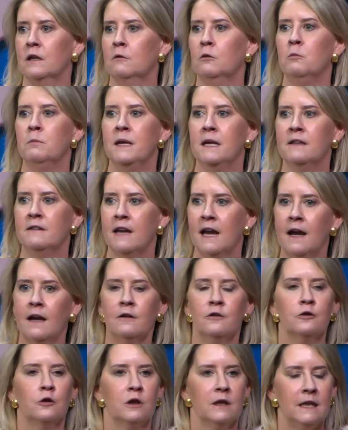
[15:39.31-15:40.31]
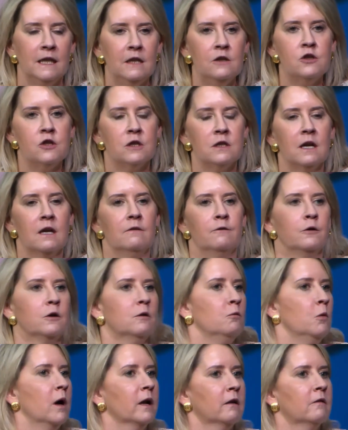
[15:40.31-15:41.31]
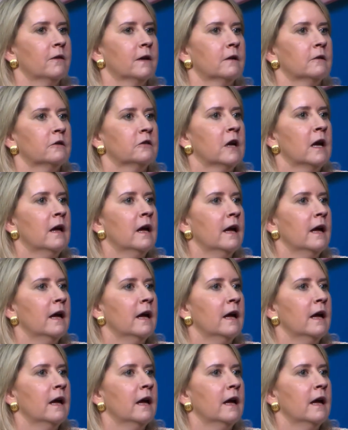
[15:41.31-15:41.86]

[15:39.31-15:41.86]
It will be a tax on each and every one of us,